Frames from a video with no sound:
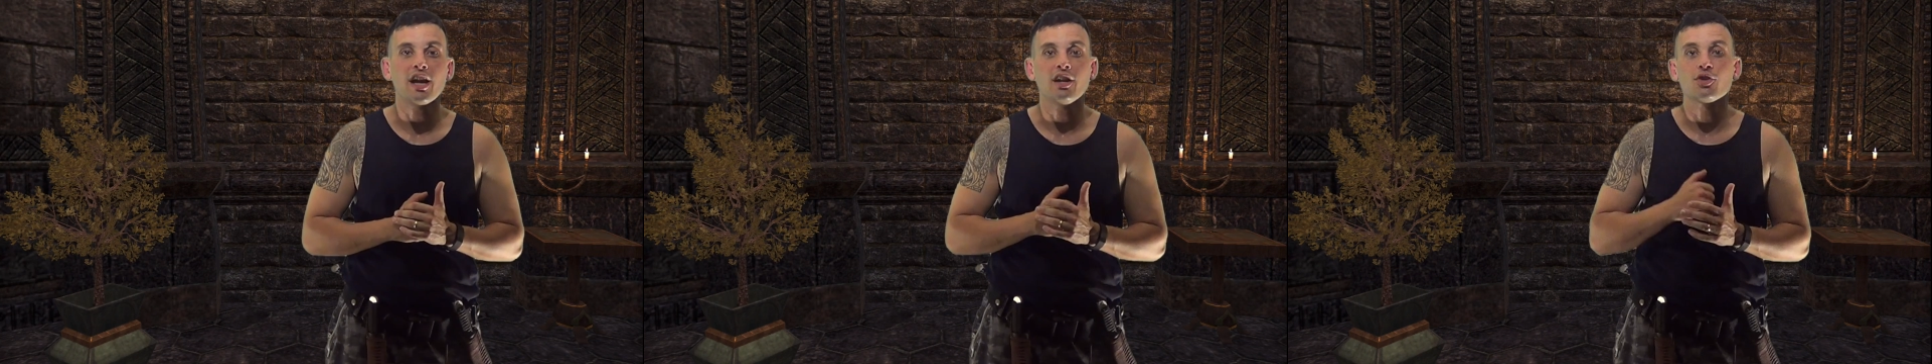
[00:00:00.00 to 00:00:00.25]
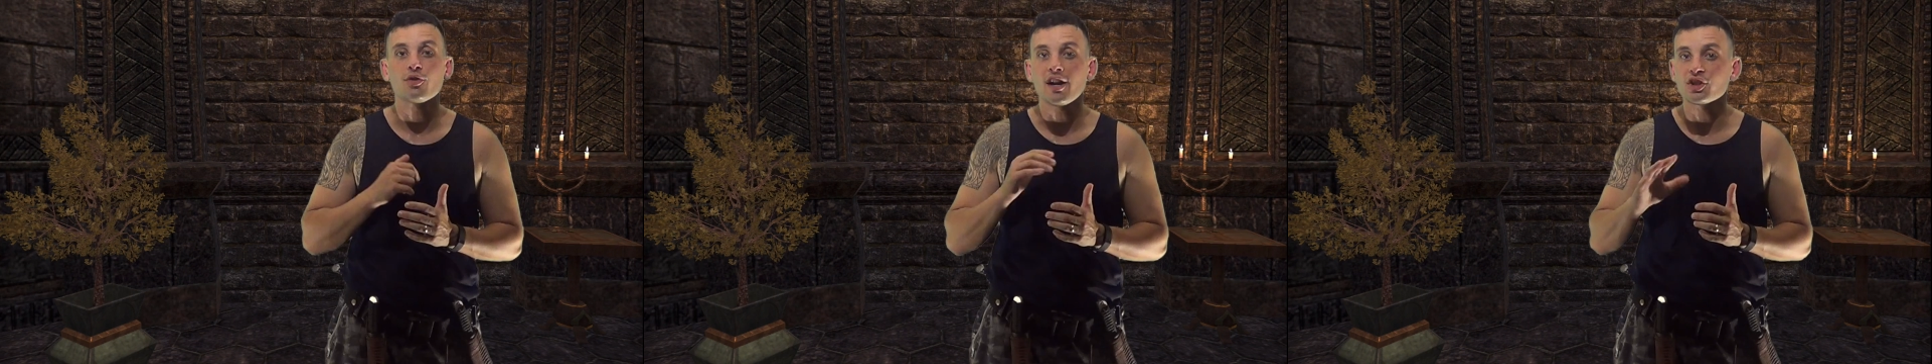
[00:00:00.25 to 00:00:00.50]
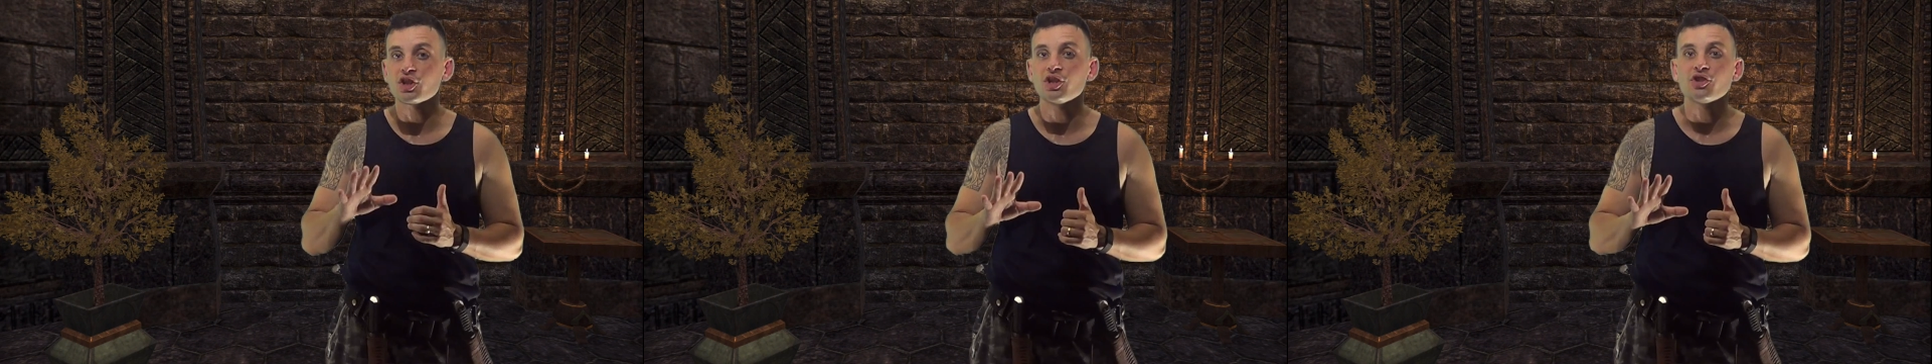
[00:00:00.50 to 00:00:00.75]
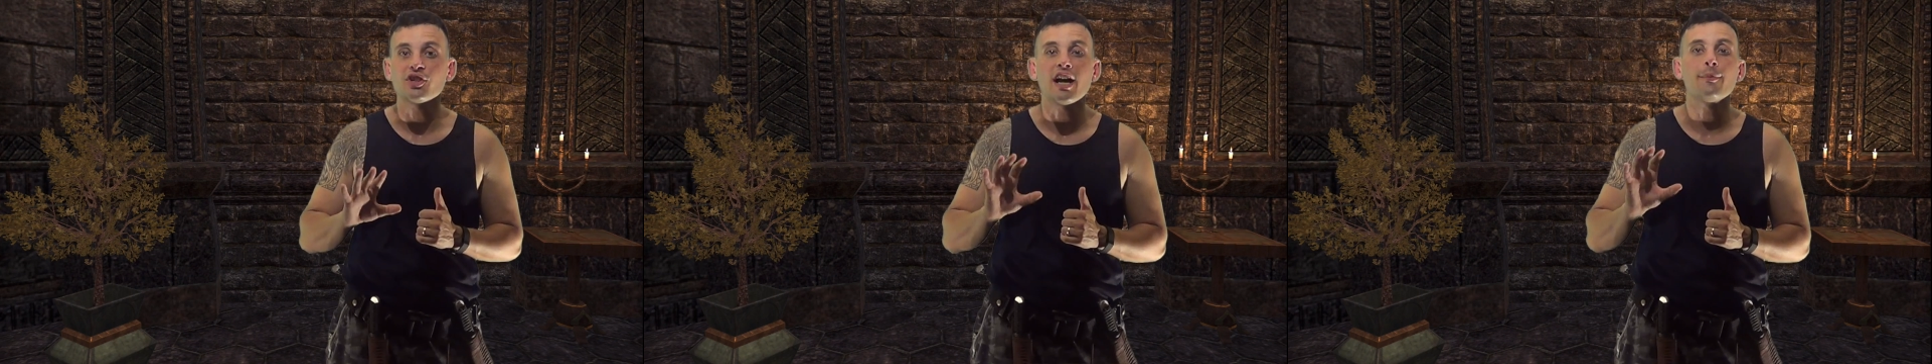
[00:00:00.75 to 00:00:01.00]
and
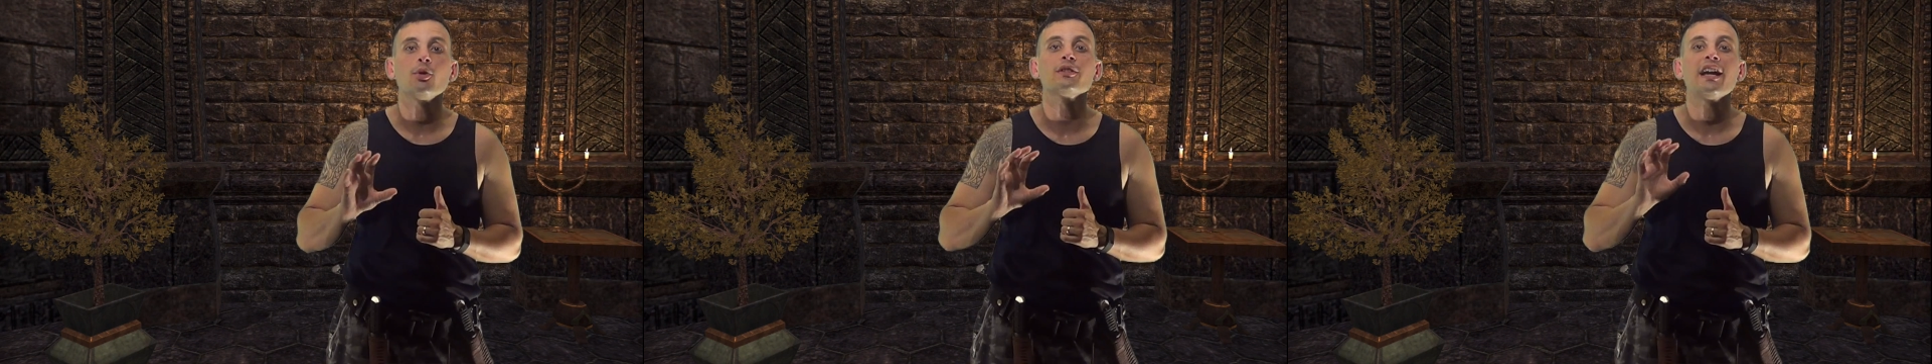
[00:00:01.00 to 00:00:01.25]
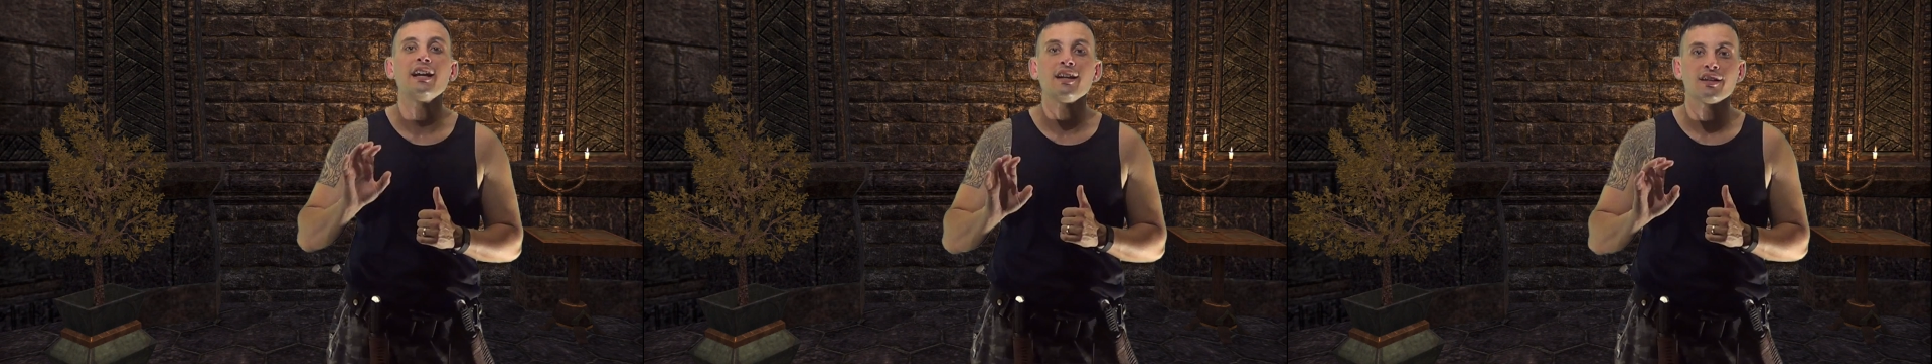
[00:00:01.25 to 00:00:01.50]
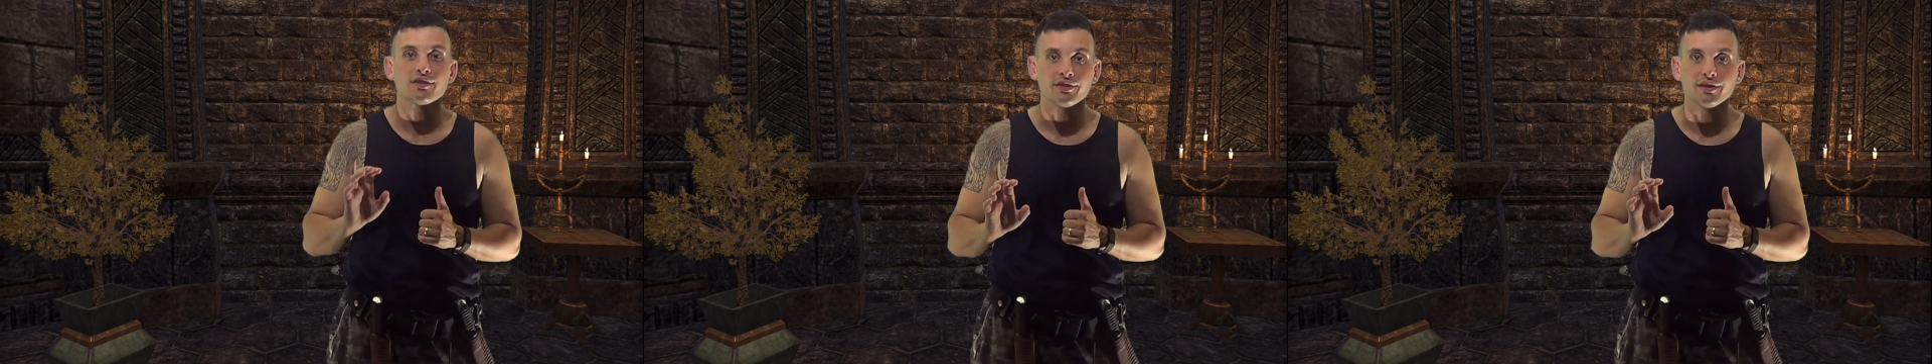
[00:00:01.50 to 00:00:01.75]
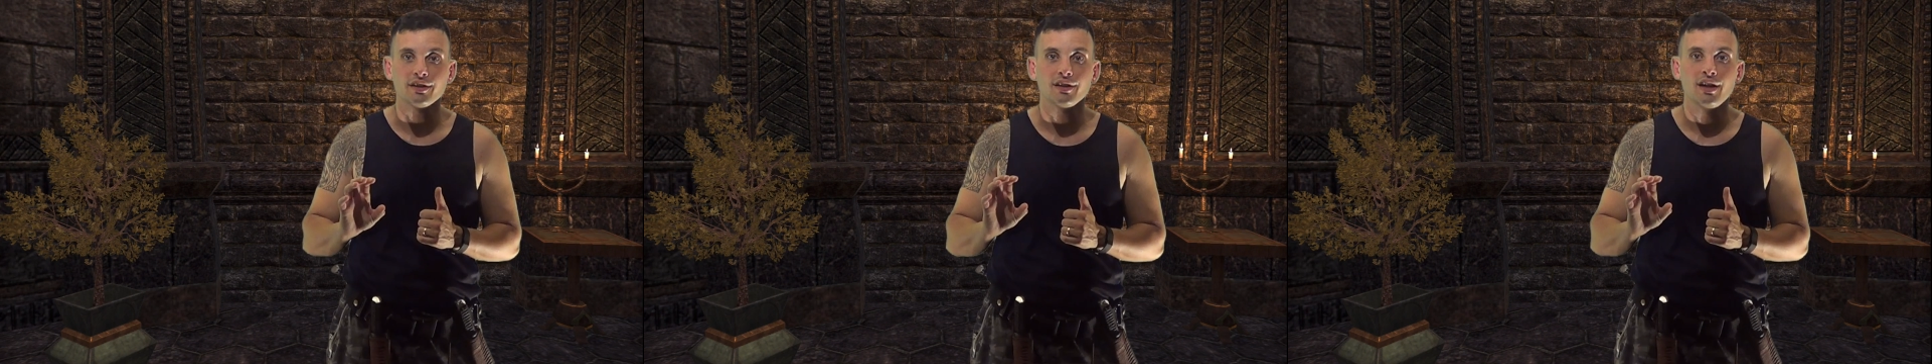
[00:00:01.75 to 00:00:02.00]
directions
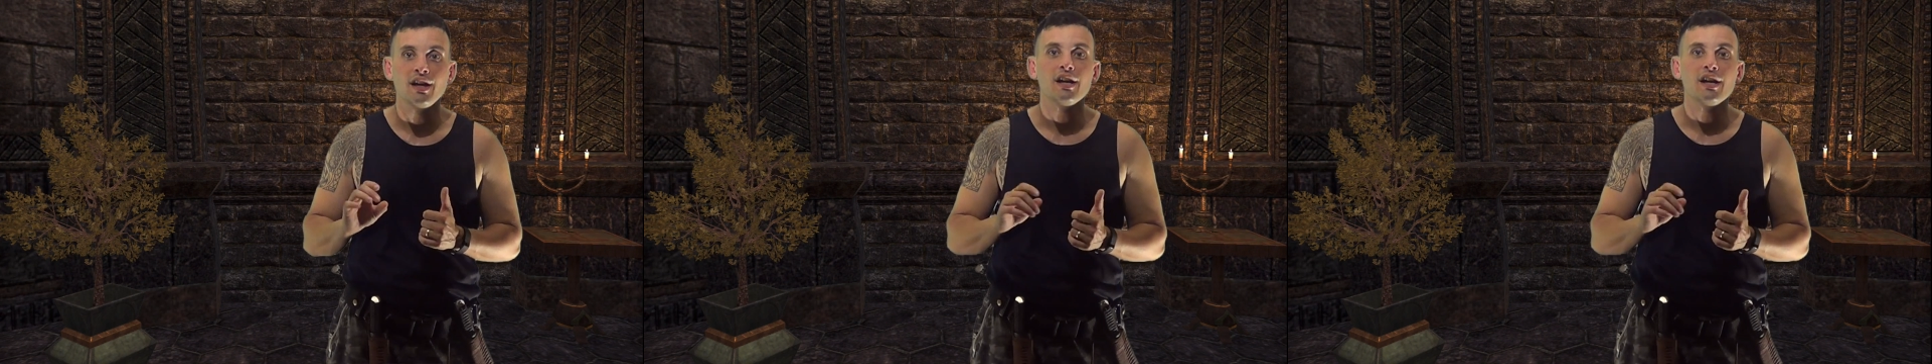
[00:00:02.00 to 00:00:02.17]
simultaneously,